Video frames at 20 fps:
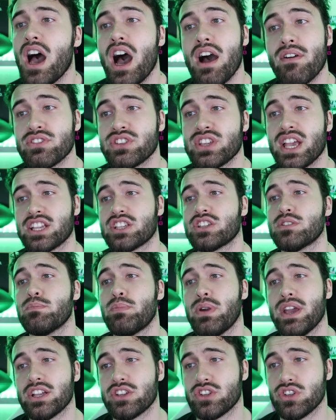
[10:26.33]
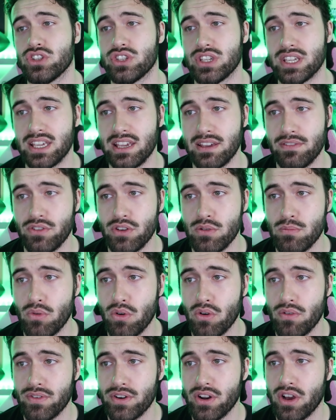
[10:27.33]
I've attached some pictures to give you
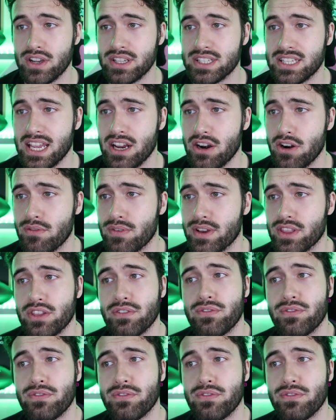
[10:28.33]
more of an idea of it.